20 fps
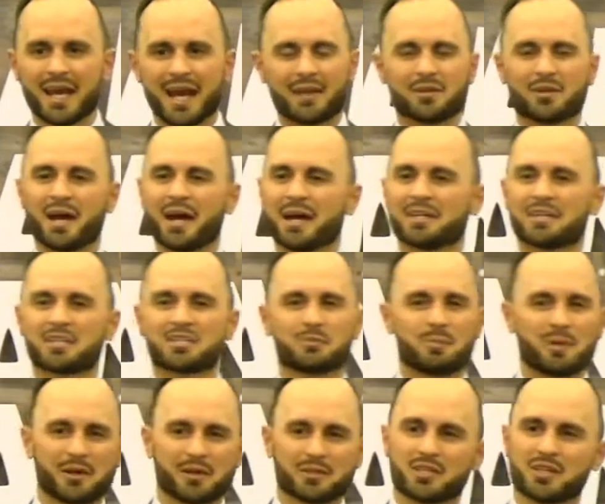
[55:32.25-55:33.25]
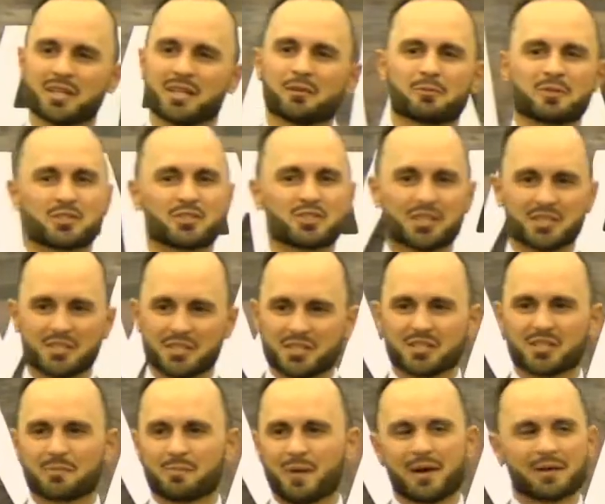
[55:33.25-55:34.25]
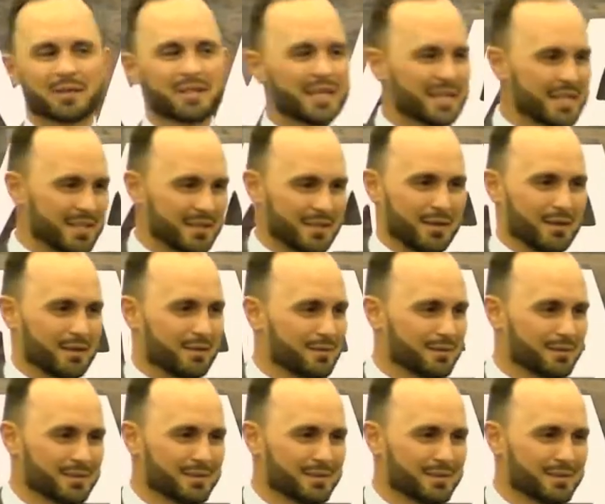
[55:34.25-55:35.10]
and you're not going to experience any resistance about getting there.